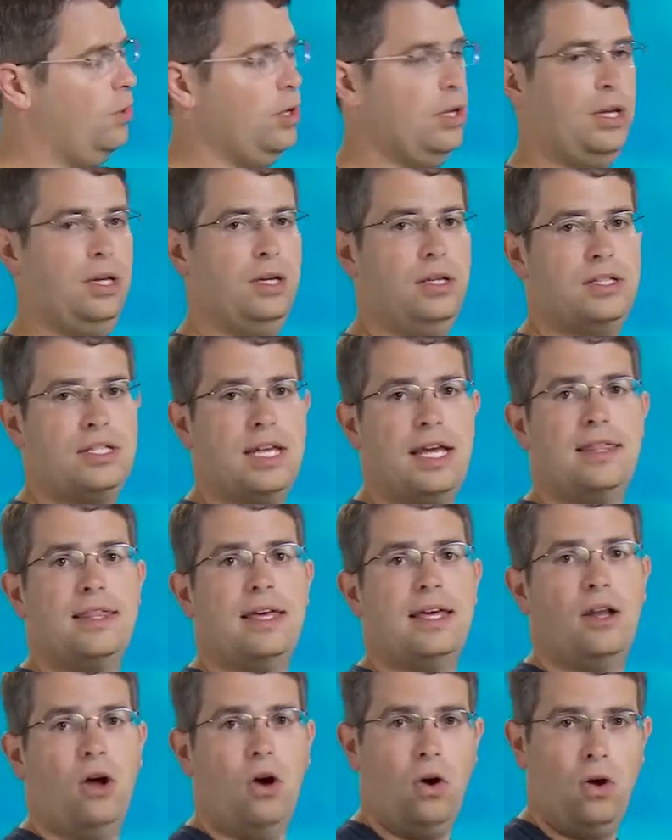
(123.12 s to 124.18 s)
we say
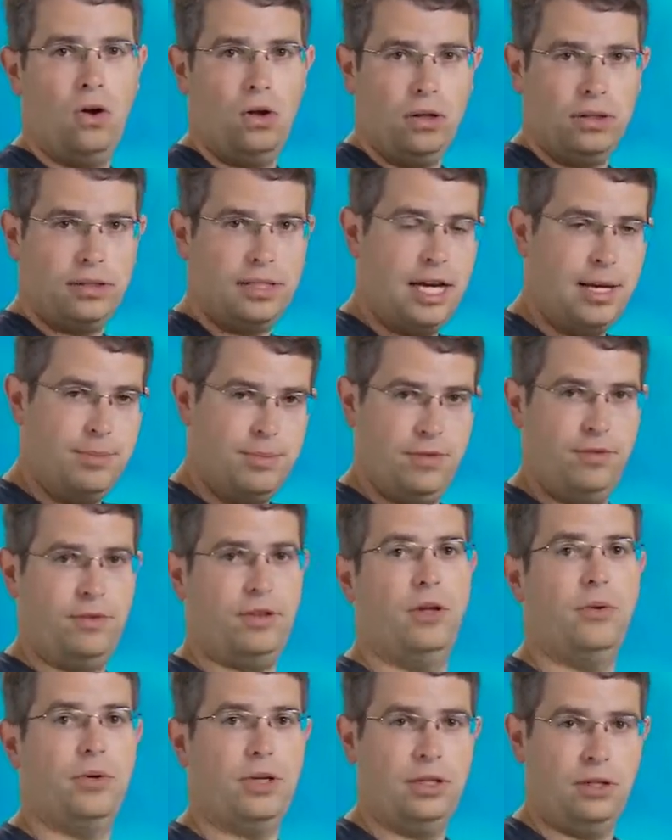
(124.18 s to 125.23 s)
that all types of
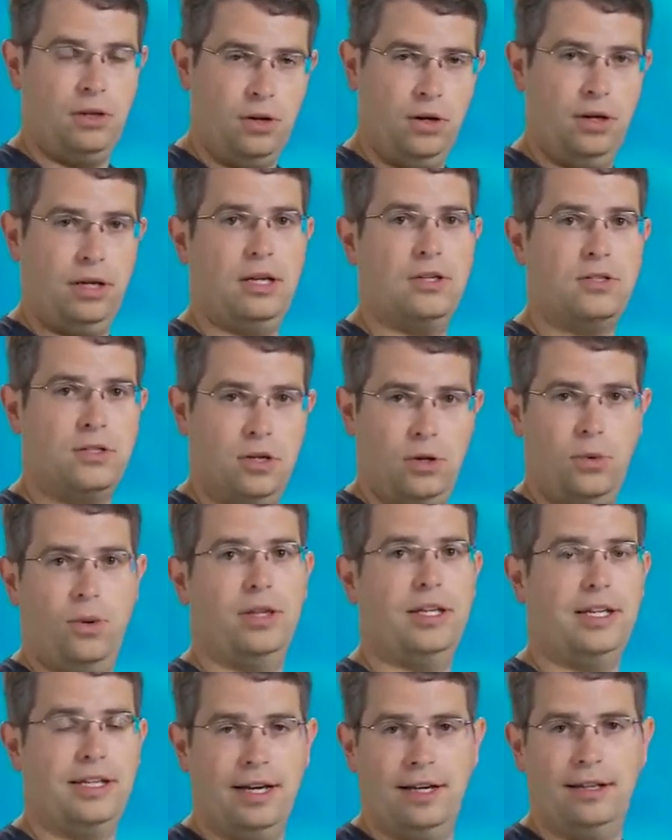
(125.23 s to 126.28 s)
cloaking are against our
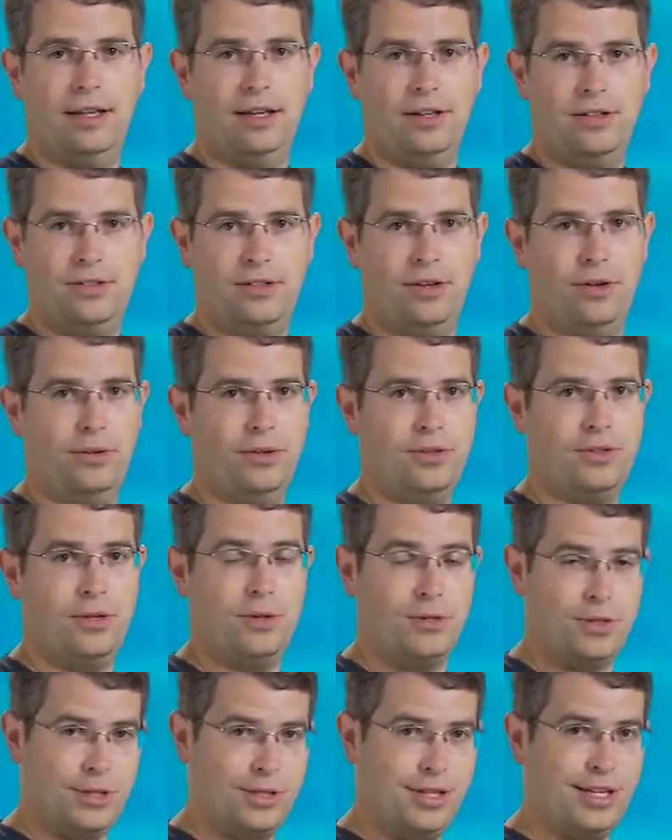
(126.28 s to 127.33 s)
quality guidelines. So there's no
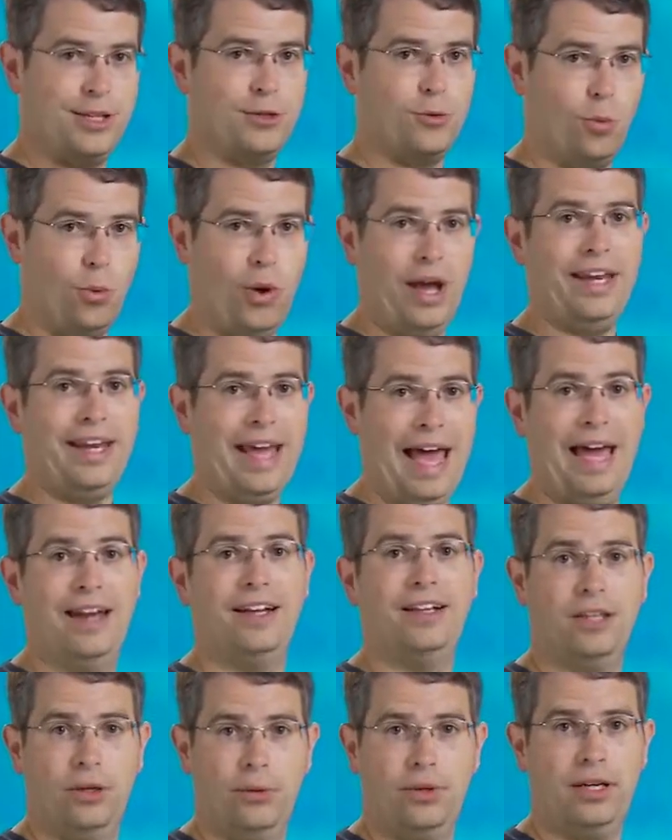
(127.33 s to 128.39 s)
such thing as white hat
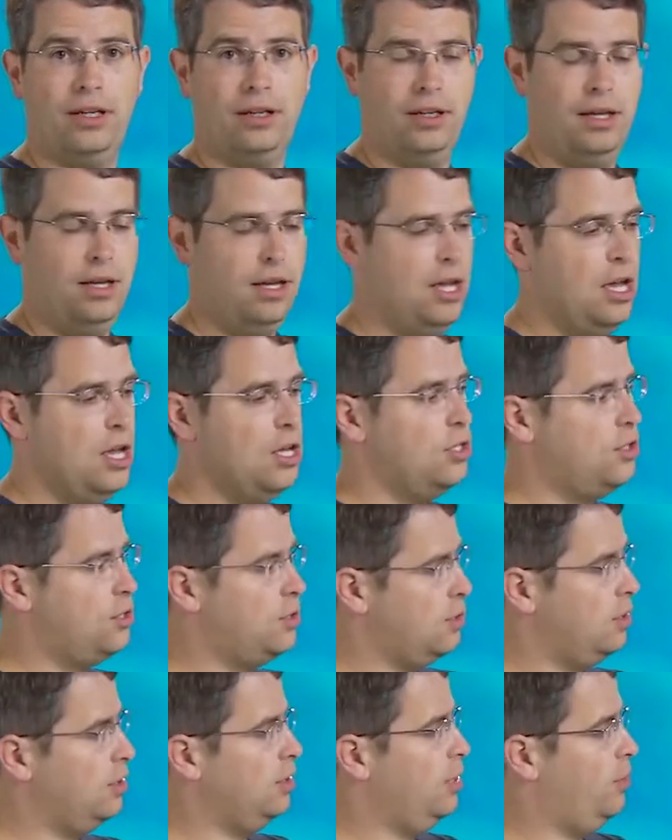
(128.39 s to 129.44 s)
cloaking.
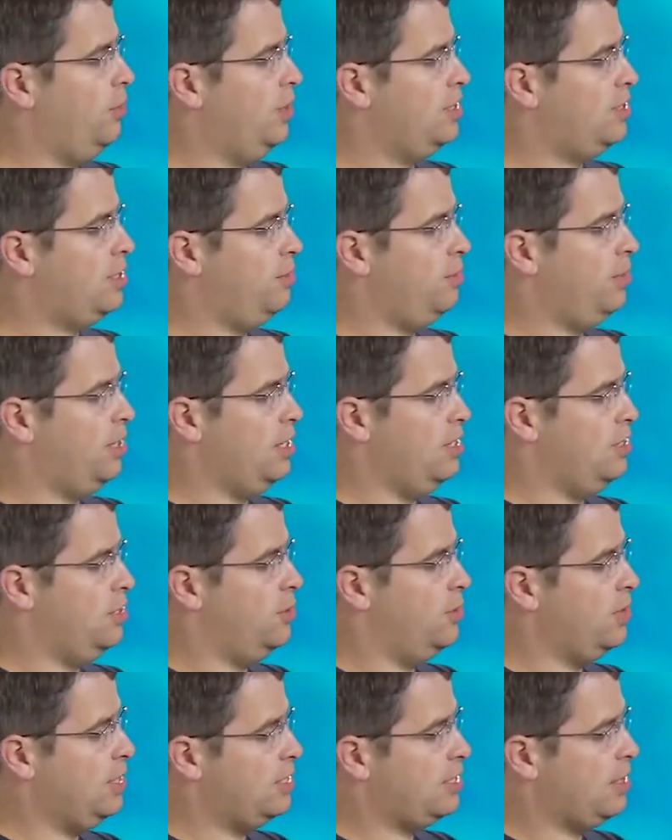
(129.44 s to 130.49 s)
Certainly when somebody's
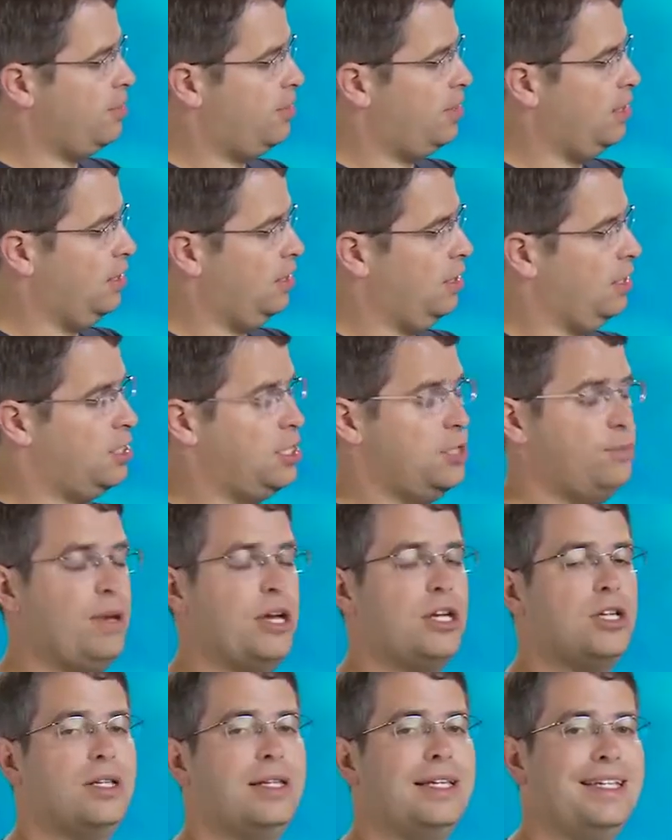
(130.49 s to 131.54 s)
doing something
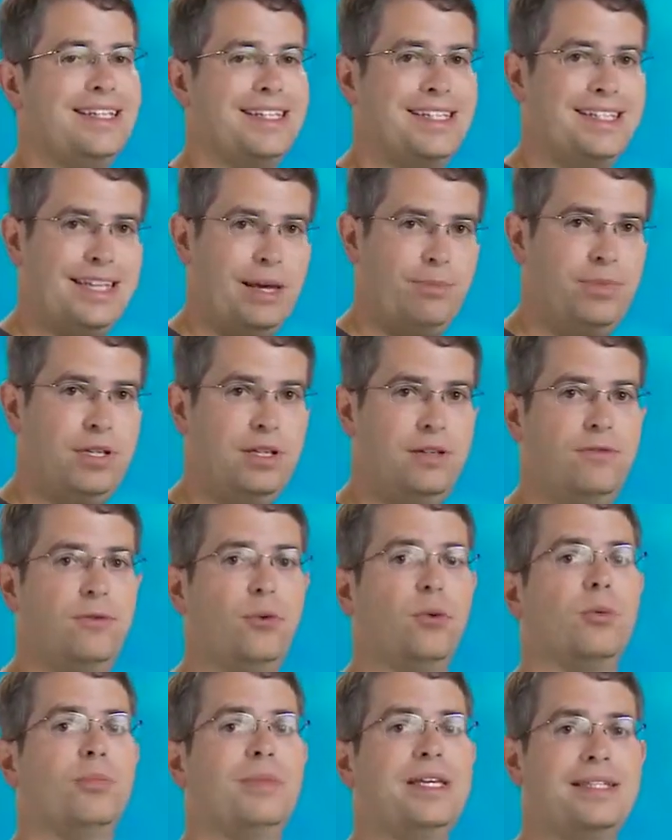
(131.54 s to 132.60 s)
especially deceptive
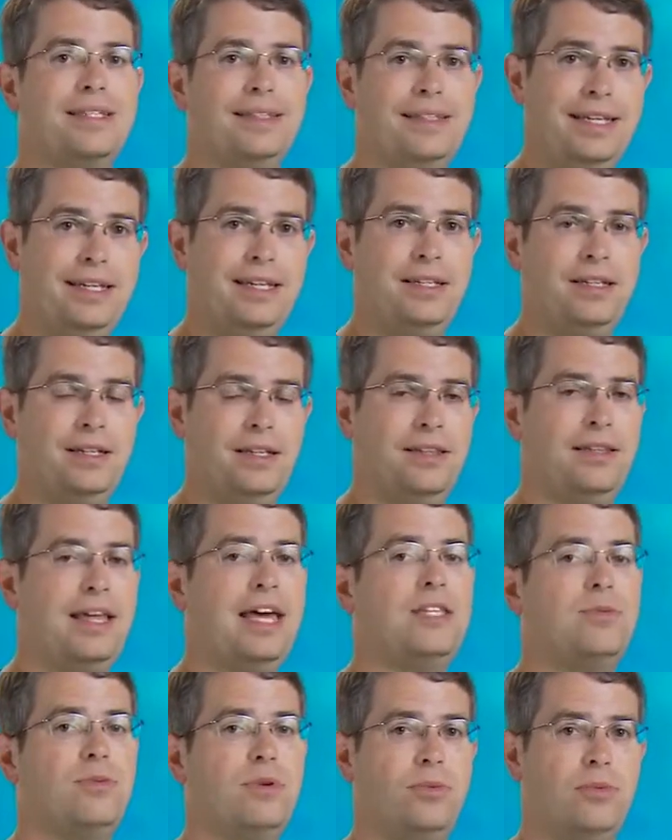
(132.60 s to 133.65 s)
or misleading,
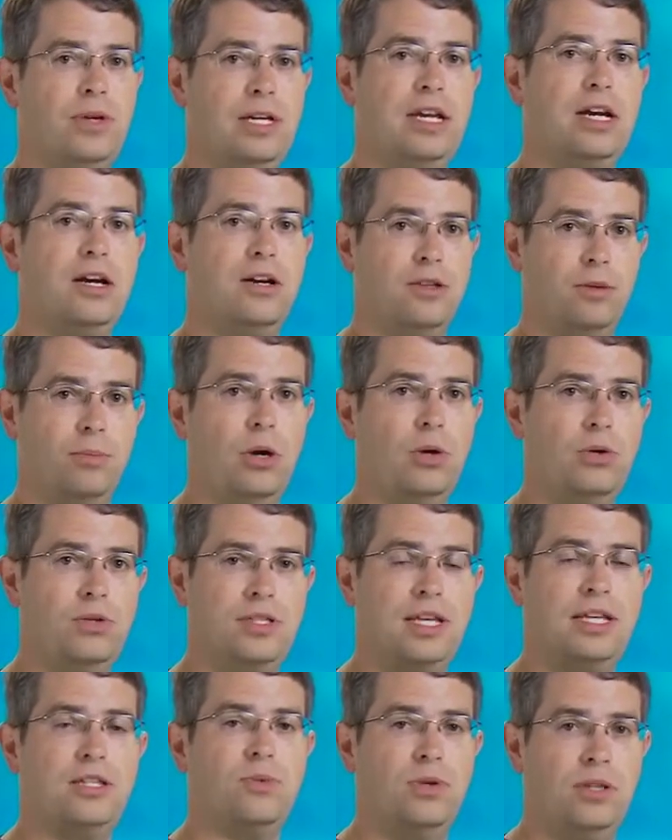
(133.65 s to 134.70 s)
that's when we care the most.
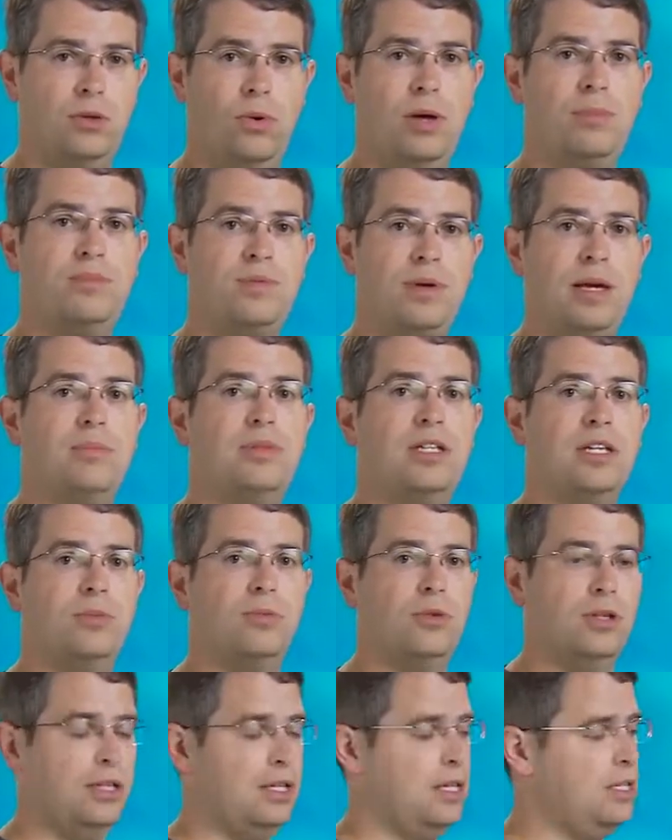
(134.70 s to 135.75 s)
That's when the web spam team
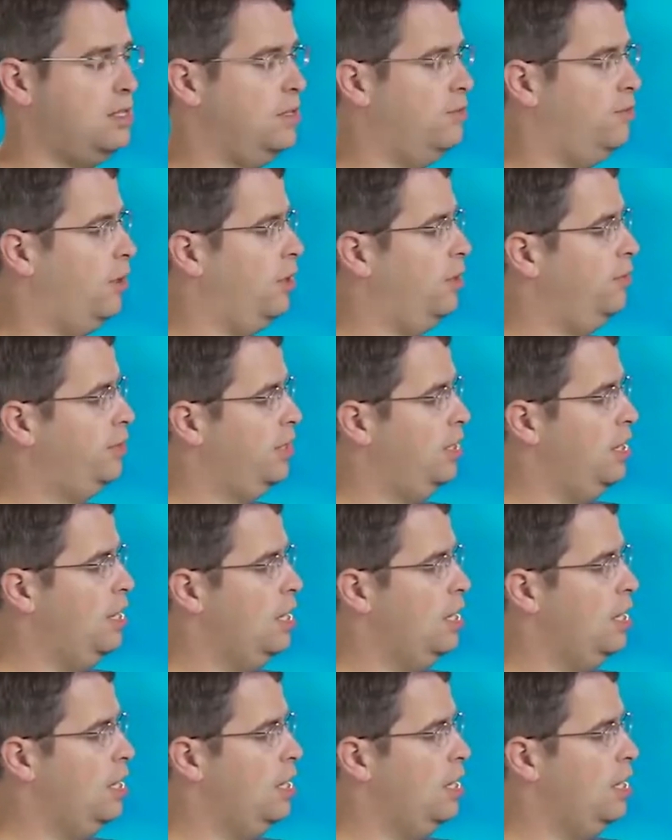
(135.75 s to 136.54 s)
really gets involved.